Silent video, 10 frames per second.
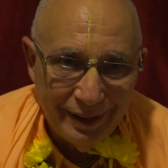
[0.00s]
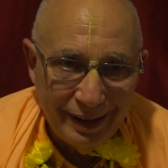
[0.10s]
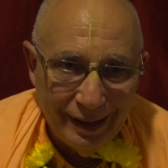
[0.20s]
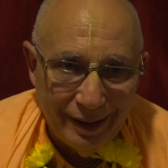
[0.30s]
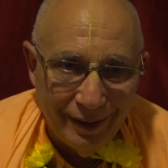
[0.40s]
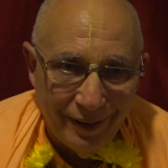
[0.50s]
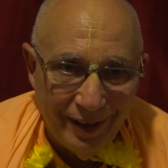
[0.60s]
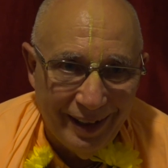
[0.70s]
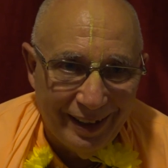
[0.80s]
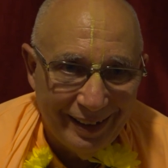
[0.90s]
you know.
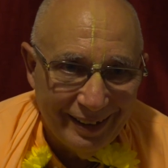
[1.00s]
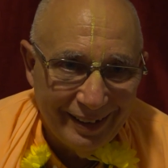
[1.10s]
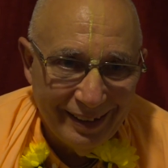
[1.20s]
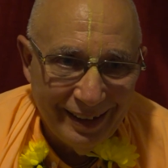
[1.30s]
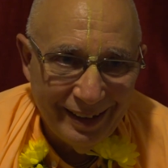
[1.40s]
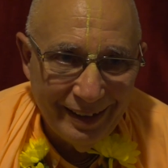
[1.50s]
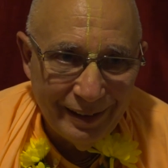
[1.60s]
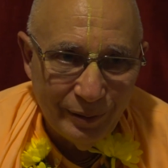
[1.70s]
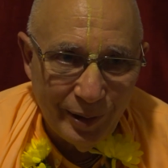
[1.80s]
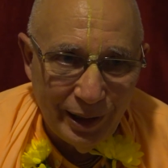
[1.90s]

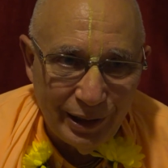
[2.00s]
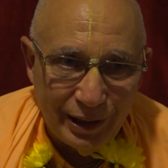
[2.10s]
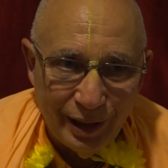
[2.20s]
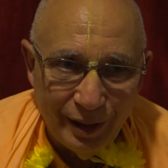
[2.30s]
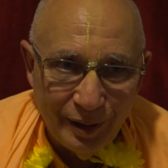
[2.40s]
Otherwise,